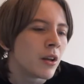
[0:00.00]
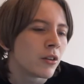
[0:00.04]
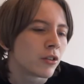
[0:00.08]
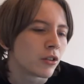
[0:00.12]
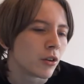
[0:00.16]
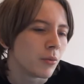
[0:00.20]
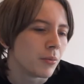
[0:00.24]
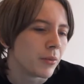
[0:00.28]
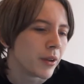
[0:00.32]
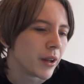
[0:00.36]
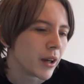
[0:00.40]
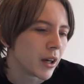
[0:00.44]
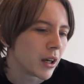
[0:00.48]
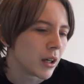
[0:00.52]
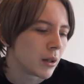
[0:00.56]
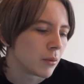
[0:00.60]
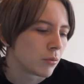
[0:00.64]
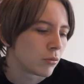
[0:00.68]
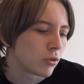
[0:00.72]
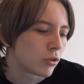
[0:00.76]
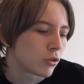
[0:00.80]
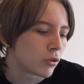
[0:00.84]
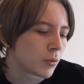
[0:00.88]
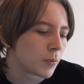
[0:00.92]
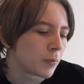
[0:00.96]

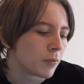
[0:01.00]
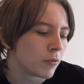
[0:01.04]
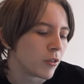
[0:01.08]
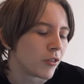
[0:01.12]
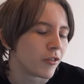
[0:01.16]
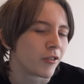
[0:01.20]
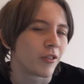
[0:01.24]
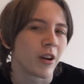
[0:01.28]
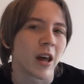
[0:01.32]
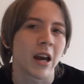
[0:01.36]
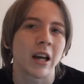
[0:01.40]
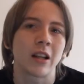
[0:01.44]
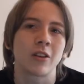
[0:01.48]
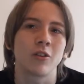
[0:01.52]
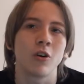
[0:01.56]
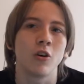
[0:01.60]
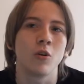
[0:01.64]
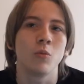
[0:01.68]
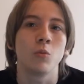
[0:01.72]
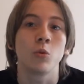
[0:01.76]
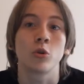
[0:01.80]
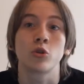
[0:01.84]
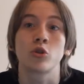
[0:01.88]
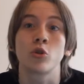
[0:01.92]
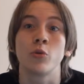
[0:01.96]
sometimes reflect
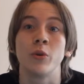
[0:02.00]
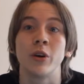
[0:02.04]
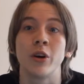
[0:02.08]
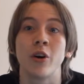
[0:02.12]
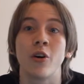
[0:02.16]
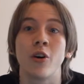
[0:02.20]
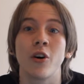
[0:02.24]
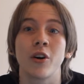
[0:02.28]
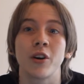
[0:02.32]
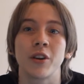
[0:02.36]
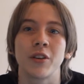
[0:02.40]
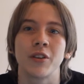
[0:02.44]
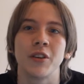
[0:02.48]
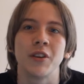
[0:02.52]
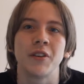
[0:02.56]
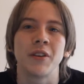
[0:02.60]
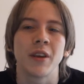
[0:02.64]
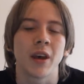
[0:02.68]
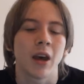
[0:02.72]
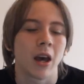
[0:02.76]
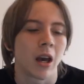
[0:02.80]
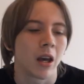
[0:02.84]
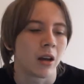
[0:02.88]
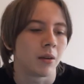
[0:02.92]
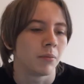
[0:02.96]
on what's going on at the
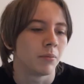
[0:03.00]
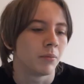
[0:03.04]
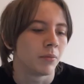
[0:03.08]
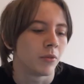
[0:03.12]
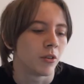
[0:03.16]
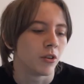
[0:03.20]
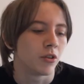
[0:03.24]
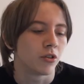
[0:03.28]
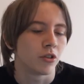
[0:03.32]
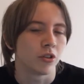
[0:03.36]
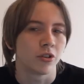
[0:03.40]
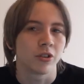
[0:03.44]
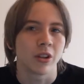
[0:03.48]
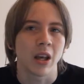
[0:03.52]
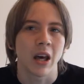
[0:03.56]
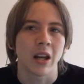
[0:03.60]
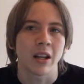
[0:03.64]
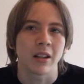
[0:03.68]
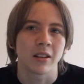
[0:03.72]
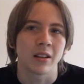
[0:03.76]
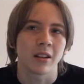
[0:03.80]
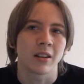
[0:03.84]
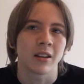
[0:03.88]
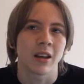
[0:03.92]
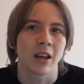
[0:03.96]
time, the
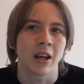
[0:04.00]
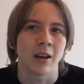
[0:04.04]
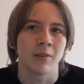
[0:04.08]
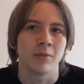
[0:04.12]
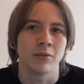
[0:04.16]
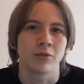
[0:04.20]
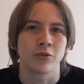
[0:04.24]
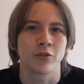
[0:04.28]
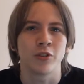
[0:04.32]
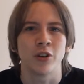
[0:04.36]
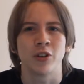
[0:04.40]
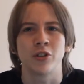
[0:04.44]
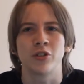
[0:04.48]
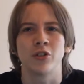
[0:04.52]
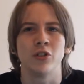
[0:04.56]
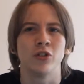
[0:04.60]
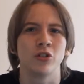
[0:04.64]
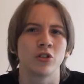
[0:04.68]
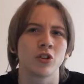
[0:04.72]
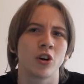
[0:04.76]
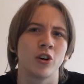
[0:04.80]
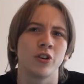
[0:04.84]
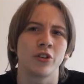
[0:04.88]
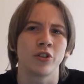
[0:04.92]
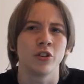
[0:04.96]
society at the time. For
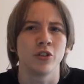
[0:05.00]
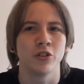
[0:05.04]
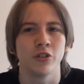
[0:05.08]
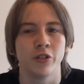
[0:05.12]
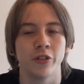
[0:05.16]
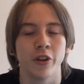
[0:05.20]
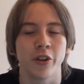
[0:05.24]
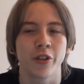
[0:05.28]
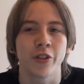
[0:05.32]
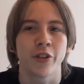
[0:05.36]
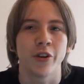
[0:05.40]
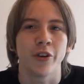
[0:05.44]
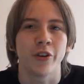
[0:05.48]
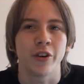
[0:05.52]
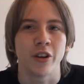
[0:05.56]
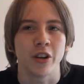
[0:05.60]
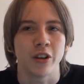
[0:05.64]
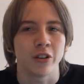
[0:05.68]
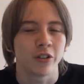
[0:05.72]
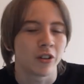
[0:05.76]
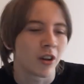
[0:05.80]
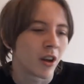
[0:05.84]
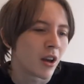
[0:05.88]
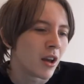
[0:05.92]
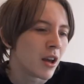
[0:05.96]
instance, cartoons in the
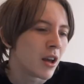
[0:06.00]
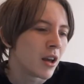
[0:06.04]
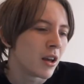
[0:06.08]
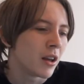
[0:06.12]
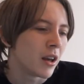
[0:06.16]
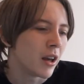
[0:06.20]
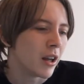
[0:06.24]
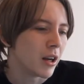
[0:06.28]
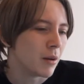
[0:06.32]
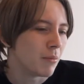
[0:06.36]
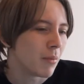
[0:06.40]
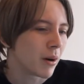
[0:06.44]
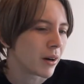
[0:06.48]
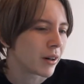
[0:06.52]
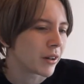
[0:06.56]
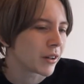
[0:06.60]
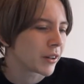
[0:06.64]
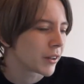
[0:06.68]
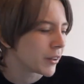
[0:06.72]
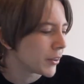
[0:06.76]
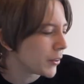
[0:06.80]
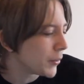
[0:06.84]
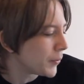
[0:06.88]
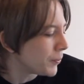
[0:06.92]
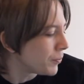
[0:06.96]
30s in
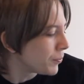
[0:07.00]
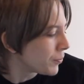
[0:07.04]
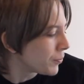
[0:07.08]
America,